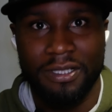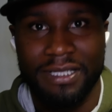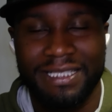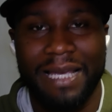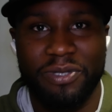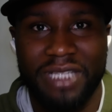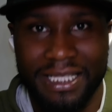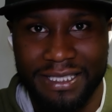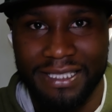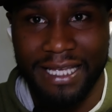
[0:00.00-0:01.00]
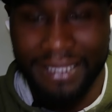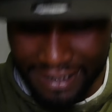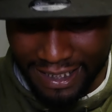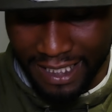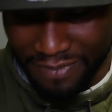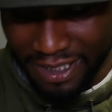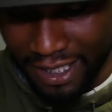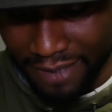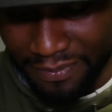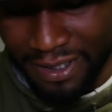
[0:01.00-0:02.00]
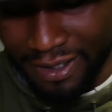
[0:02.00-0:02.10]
simultaneously at the same time.